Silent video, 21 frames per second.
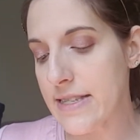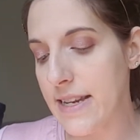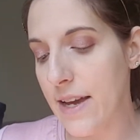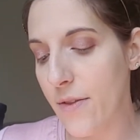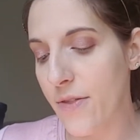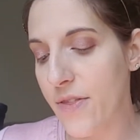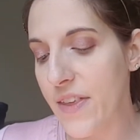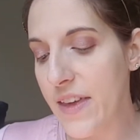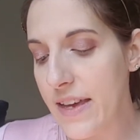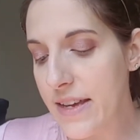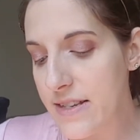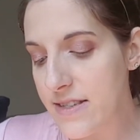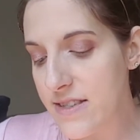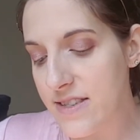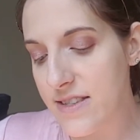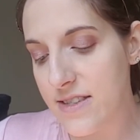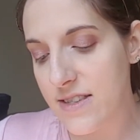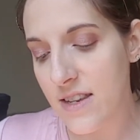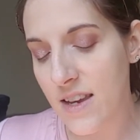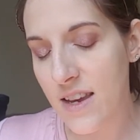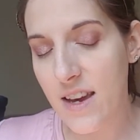Now
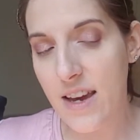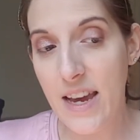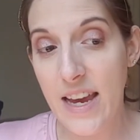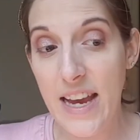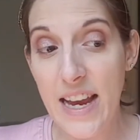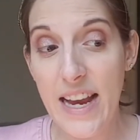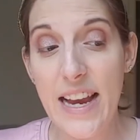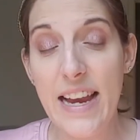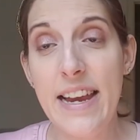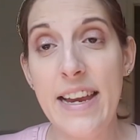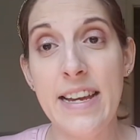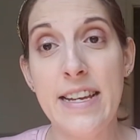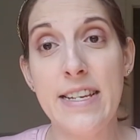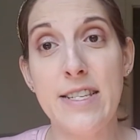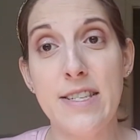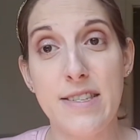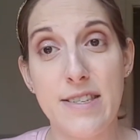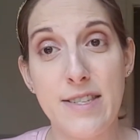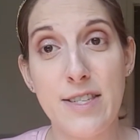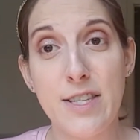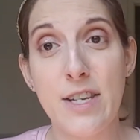this
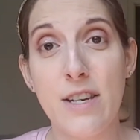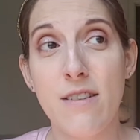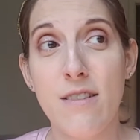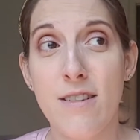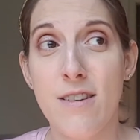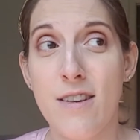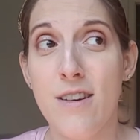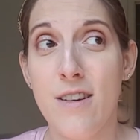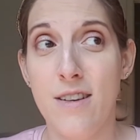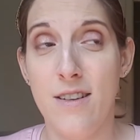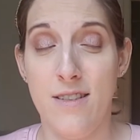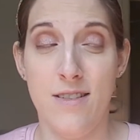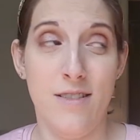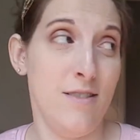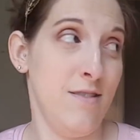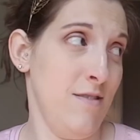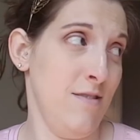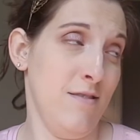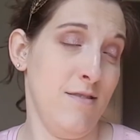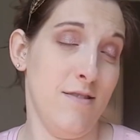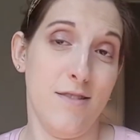is
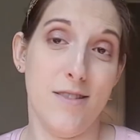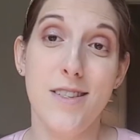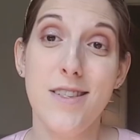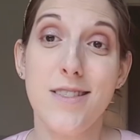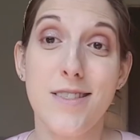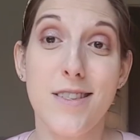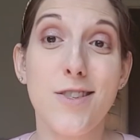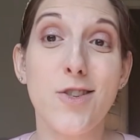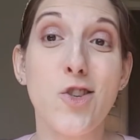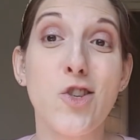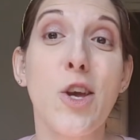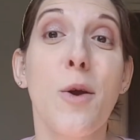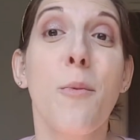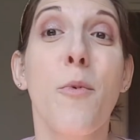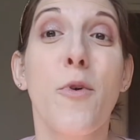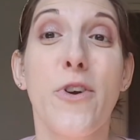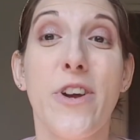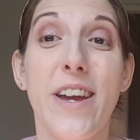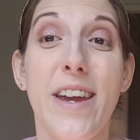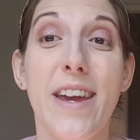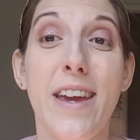
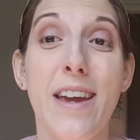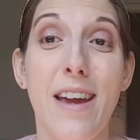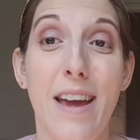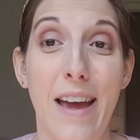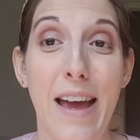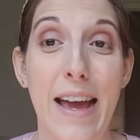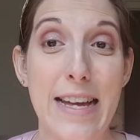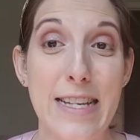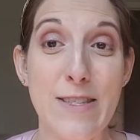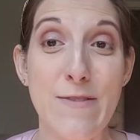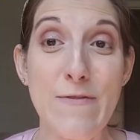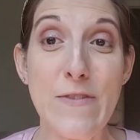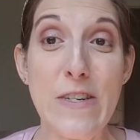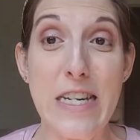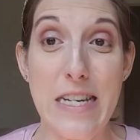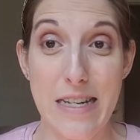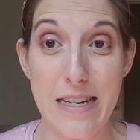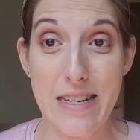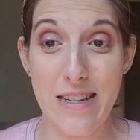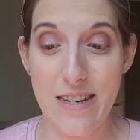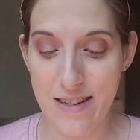shimmery as
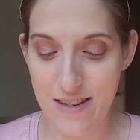fuck.